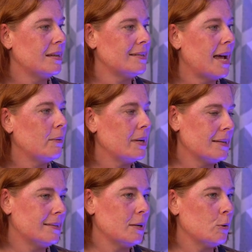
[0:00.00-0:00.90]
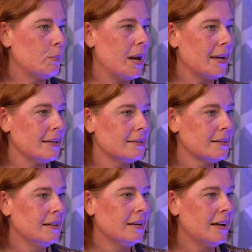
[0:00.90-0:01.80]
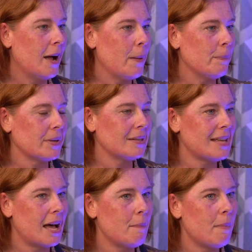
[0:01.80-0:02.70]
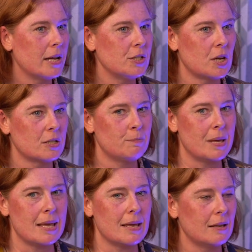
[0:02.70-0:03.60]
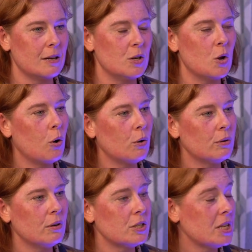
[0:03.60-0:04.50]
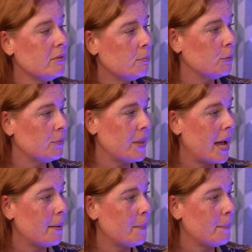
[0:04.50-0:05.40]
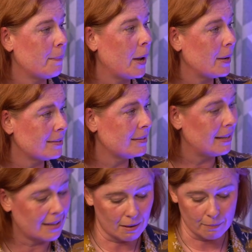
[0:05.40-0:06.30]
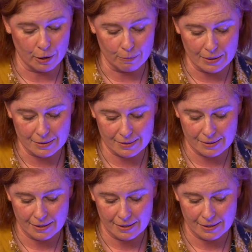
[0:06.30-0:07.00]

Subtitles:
down in a single place, because that might just be not achievable for that person in that moment.